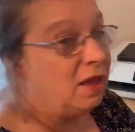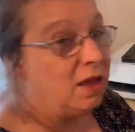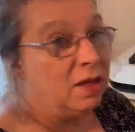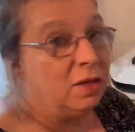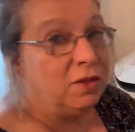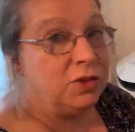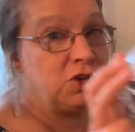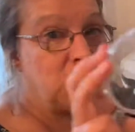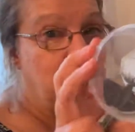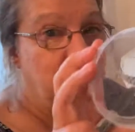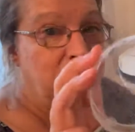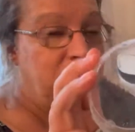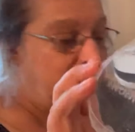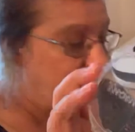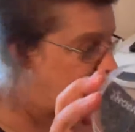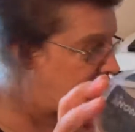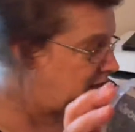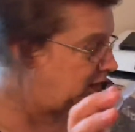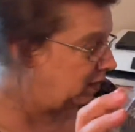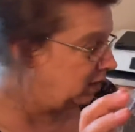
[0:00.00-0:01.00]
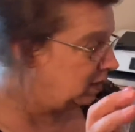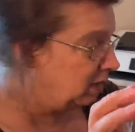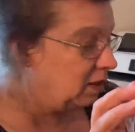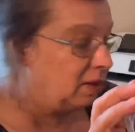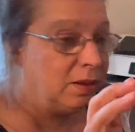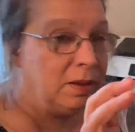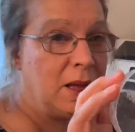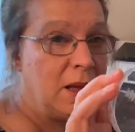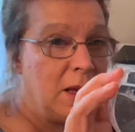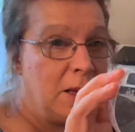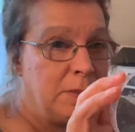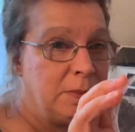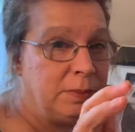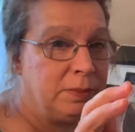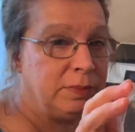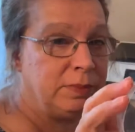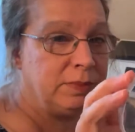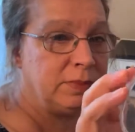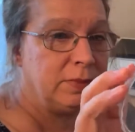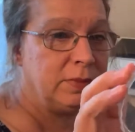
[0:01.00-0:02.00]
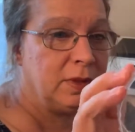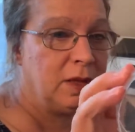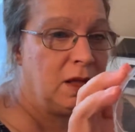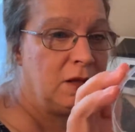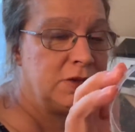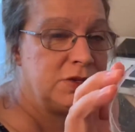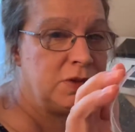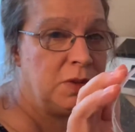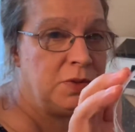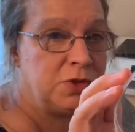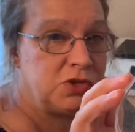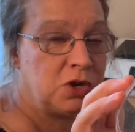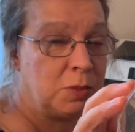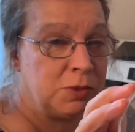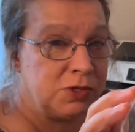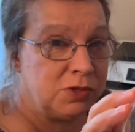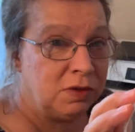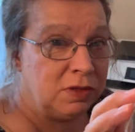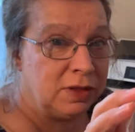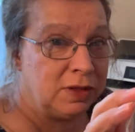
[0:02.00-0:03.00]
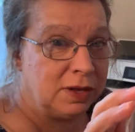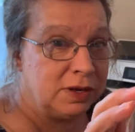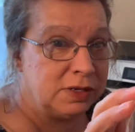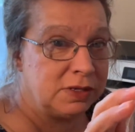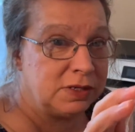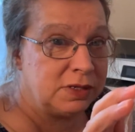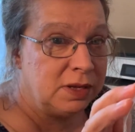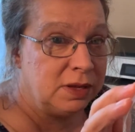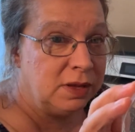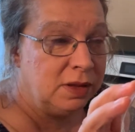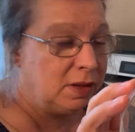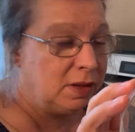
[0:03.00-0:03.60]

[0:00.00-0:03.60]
the top of on the tops of things.